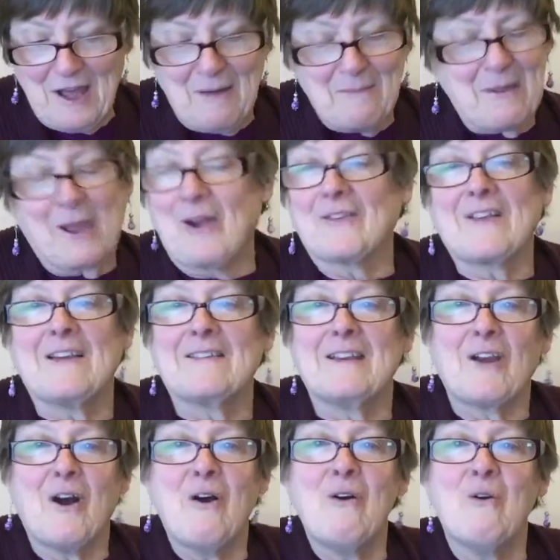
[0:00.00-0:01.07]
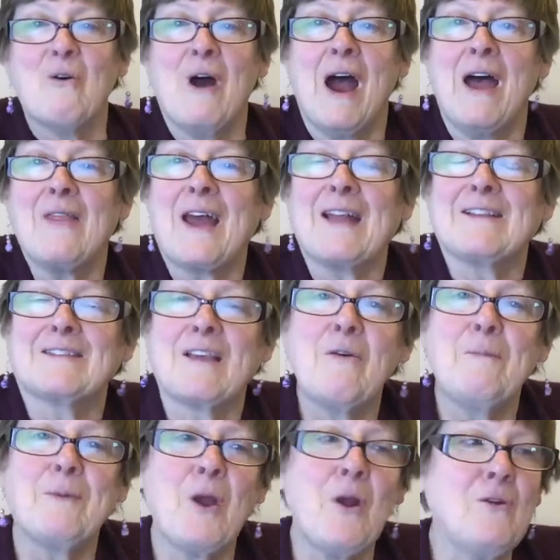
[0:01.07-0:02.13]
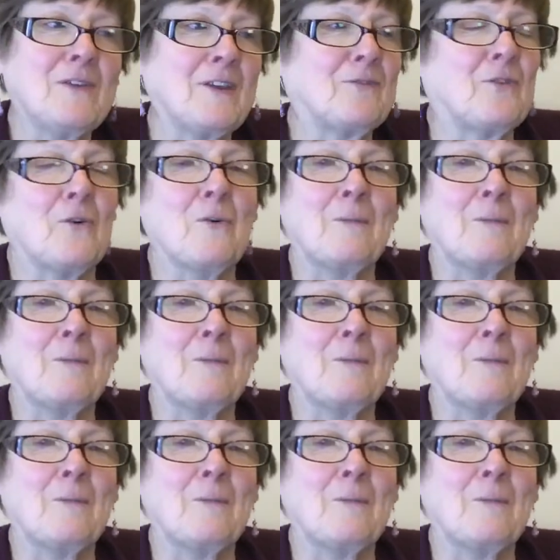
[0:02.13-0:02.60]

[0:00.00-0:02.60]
because I said, "Oh, that's so beautiful,